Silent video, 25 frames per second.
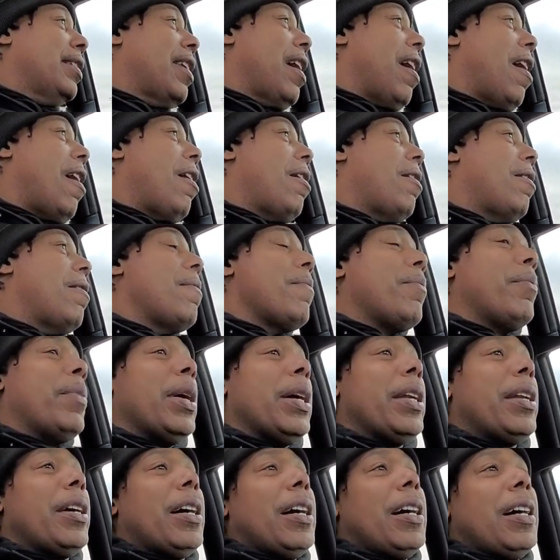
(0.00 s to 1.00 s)
No,
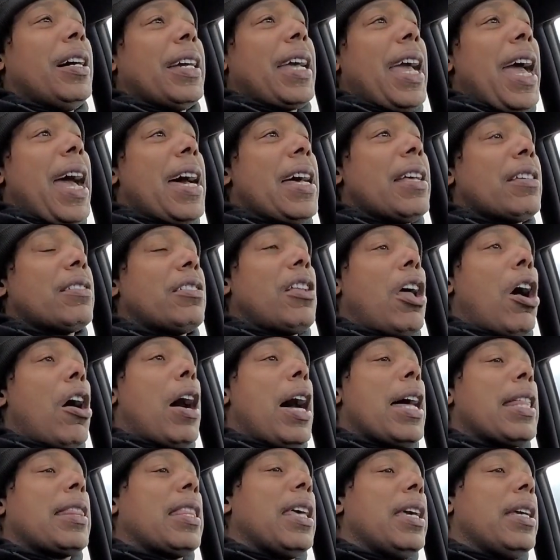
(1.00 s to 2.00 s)
but uh, guys, no,
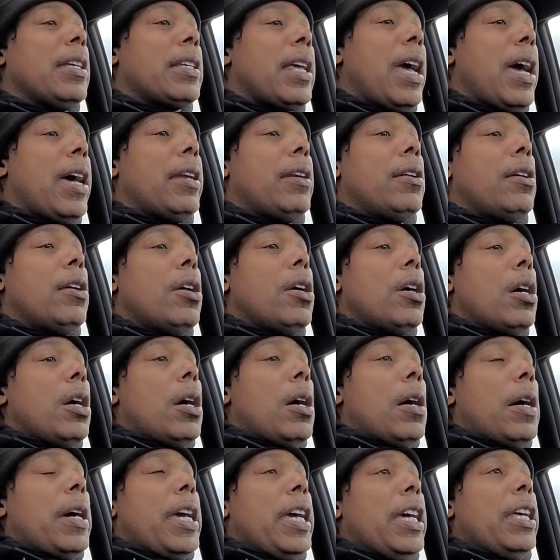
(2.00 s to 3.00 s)
I think that
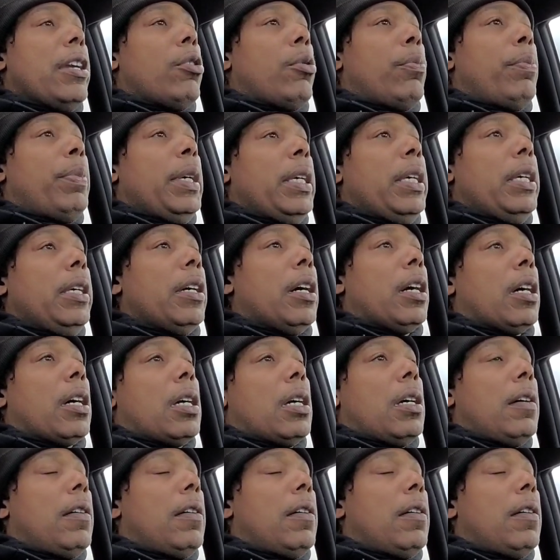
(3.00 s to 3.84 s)
it'll be a,